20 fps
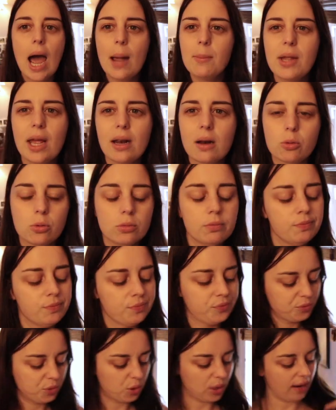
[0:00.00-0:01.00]
I'm yellow,
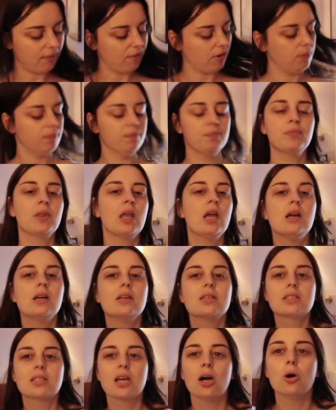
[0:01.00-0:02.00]
whatever.
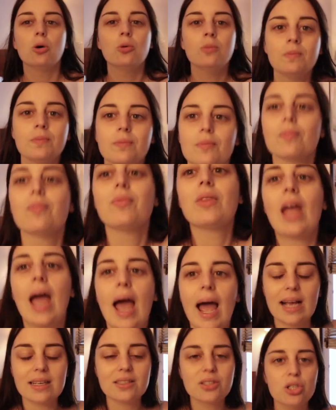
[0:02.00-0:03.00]
So
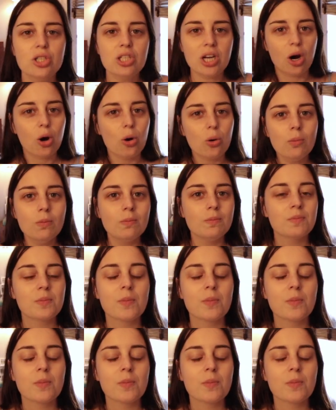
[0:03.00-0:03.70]
as you know,